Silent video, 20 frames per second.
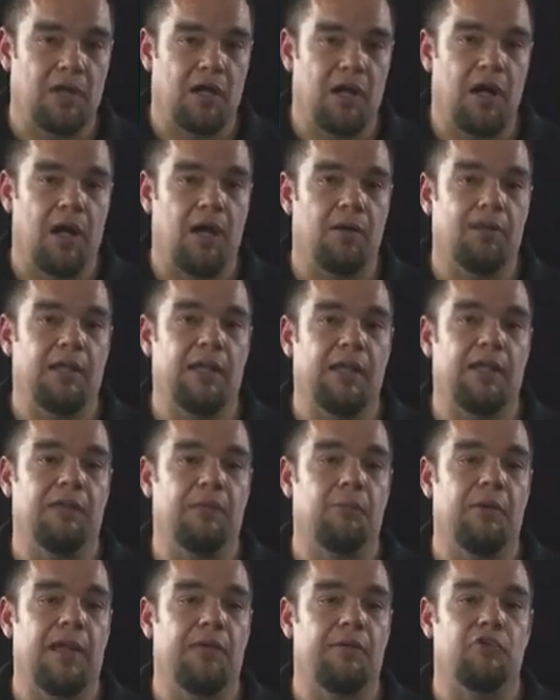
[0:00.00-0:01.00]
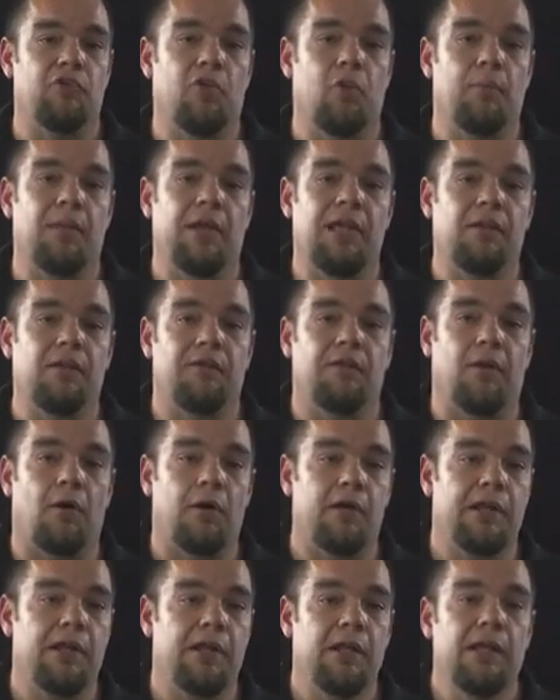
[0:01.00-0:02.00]
and then we have domain
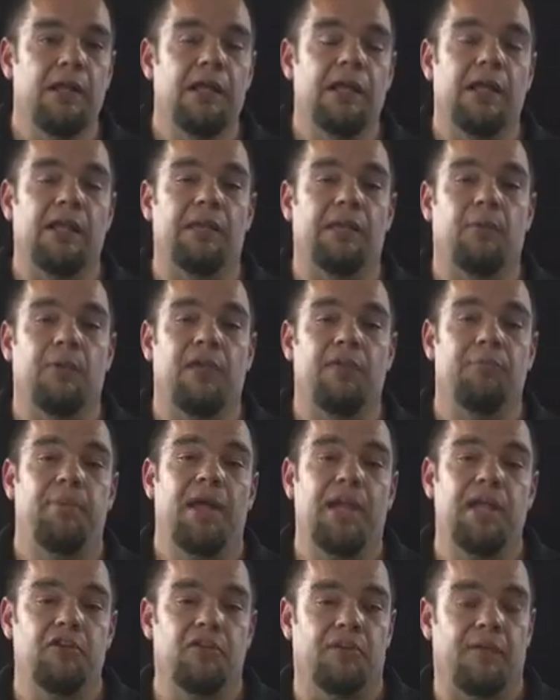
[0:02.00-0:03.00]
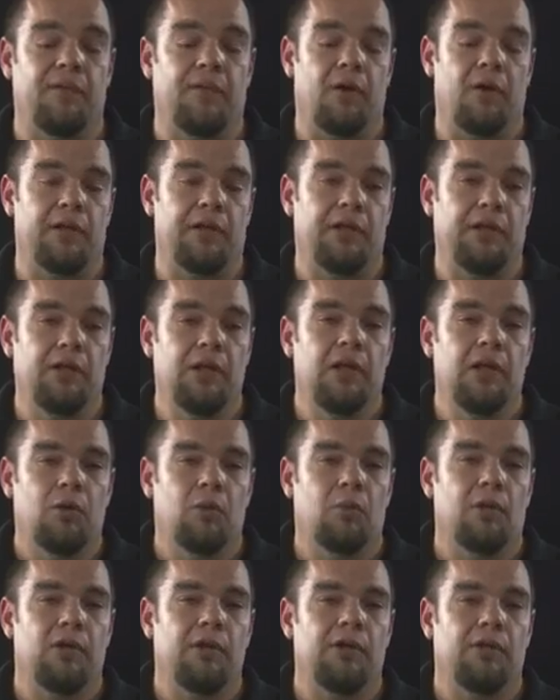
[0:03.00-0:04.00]
authority, and then we have page authority.
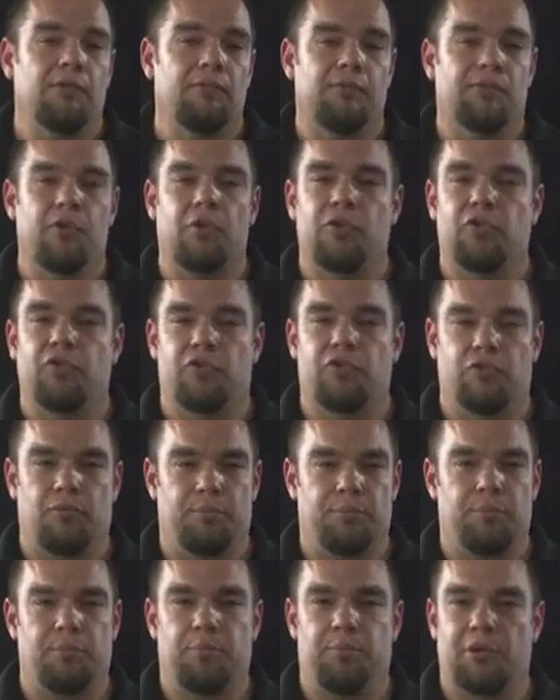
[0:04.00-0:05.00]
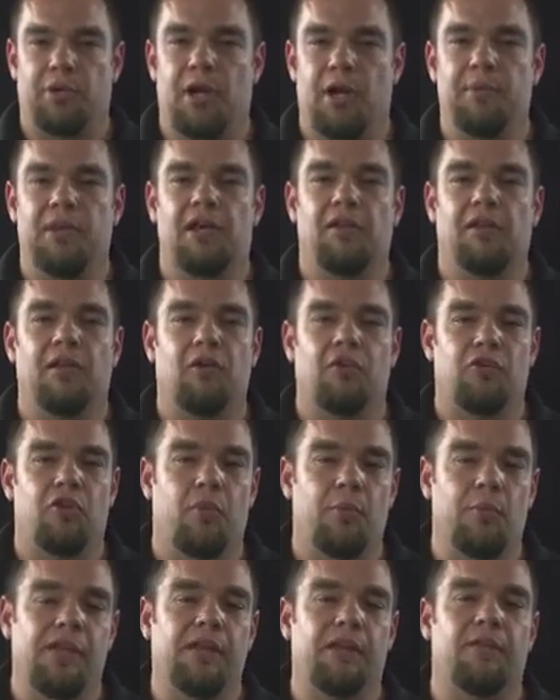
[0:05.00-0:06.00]
We're going to focus primarily on
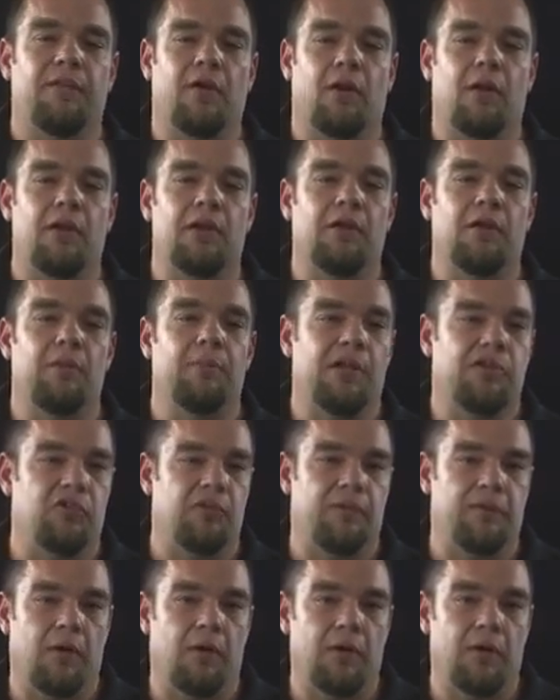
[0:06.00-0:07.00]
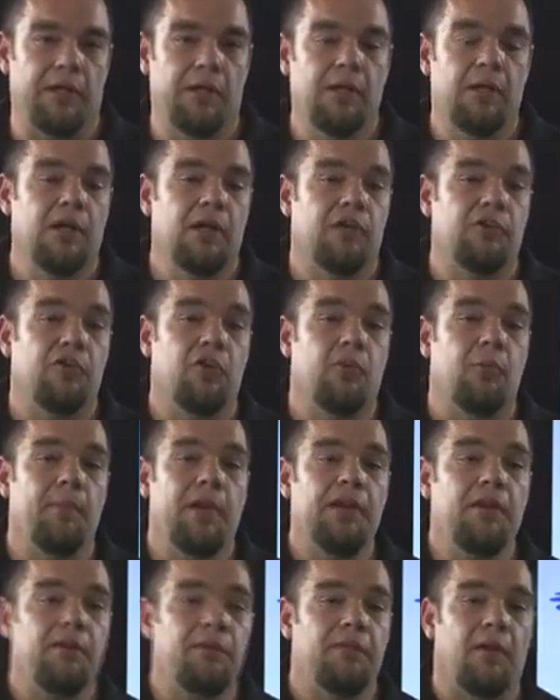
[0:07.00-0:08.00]
domain authority and page authority.
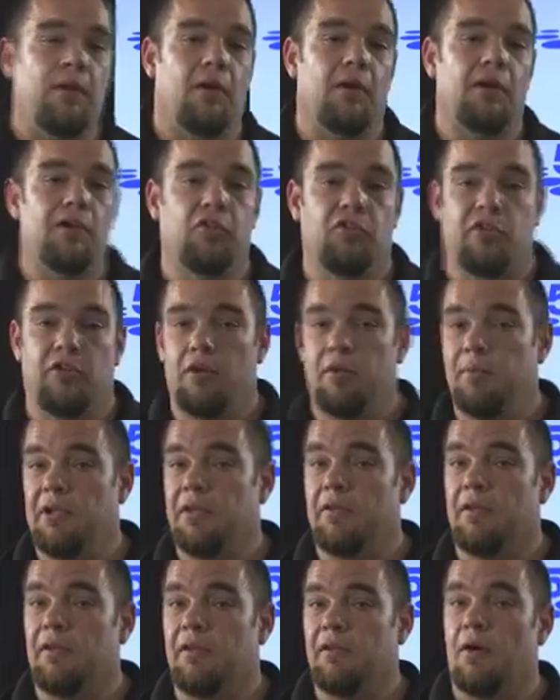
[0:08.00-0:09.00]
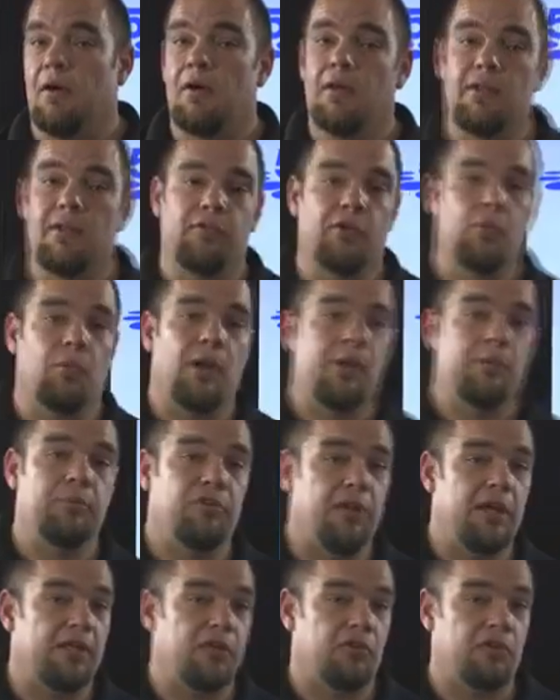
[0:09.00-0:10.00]
Domain authority is going to be the authority of your
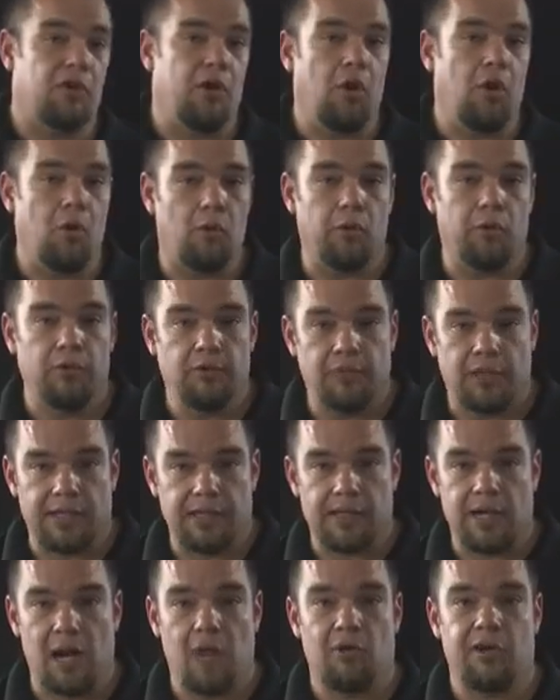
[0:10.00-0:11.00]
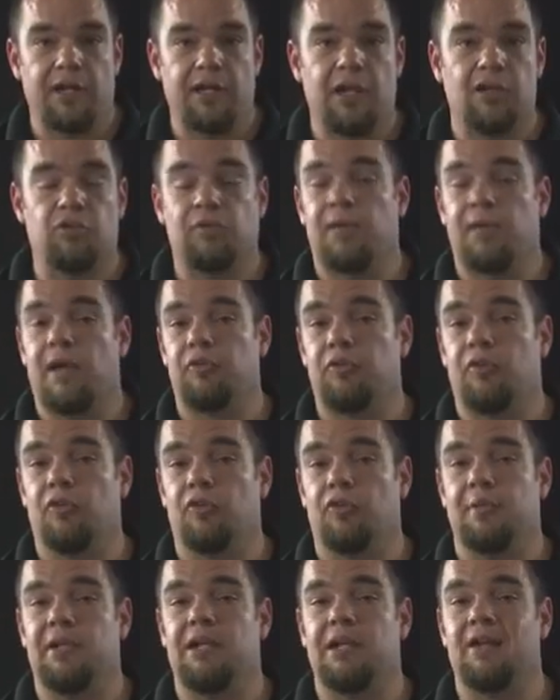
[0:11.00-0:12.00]
website as a whole. Like in our case,
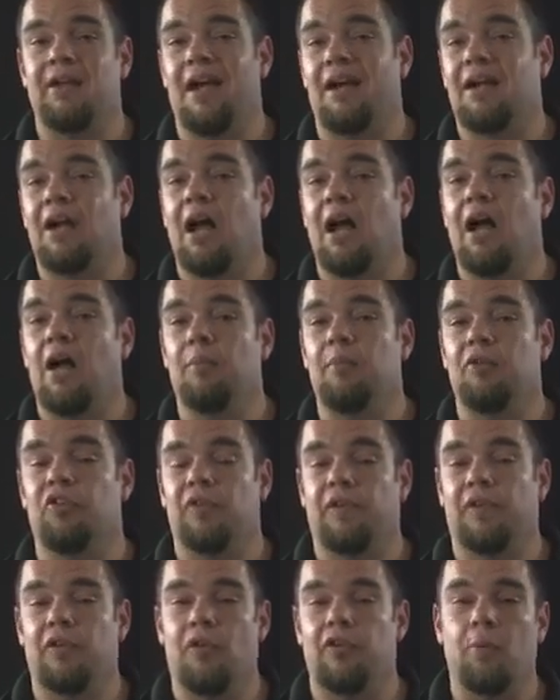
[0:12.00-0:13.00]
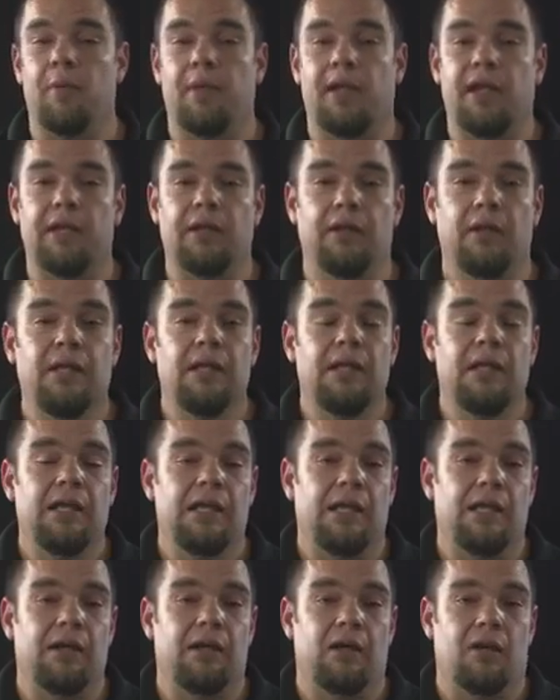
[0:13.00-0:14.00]
fivestonesmedia.com is the domain,
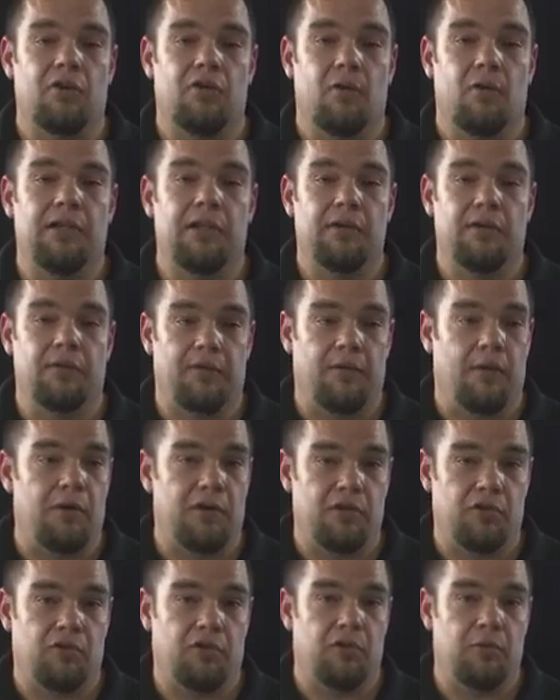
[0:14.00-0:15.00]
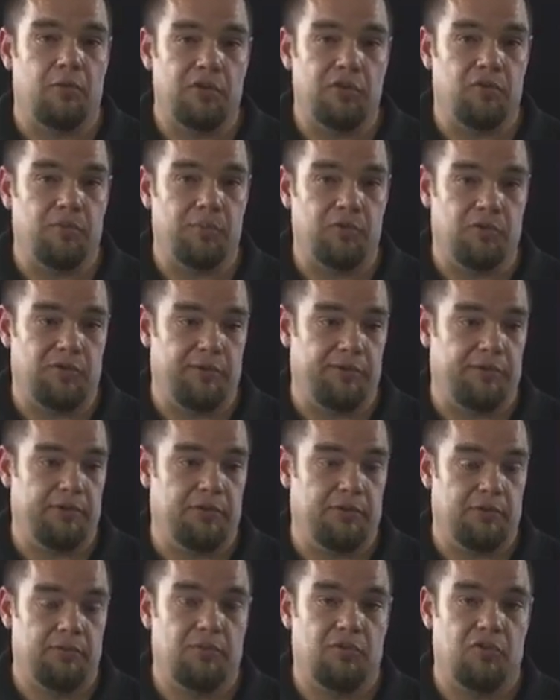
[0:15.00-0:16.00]
and our domain authority is going to be specific
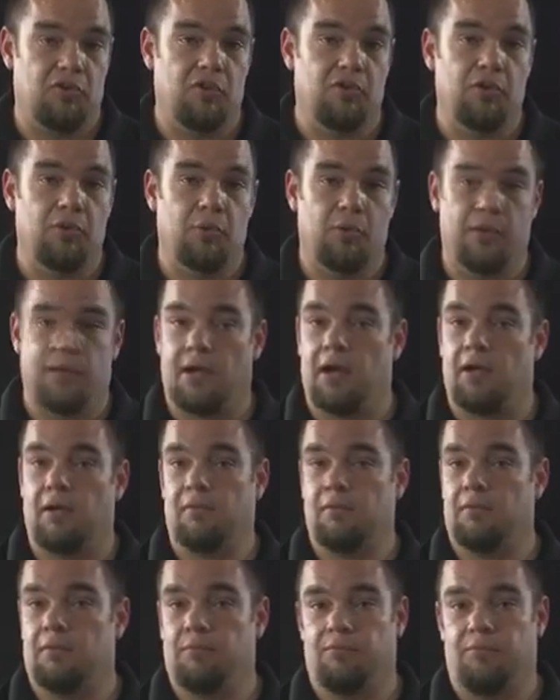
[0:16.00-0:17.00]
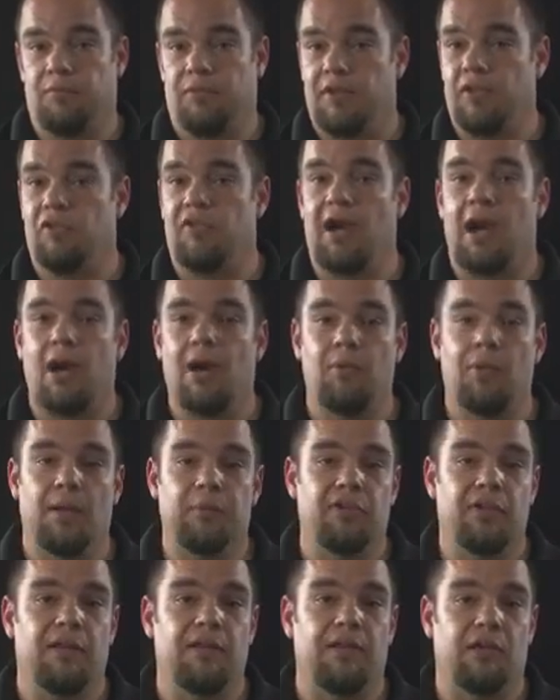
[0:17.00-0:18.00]
to do with the entire
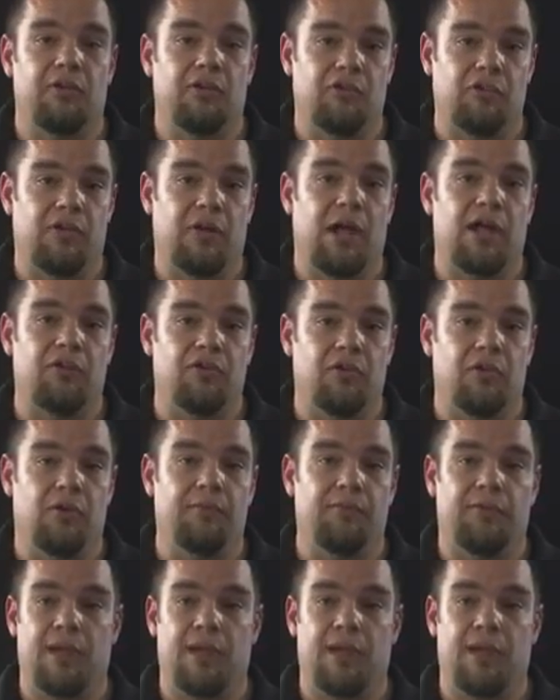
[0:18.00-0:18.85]
website that resides on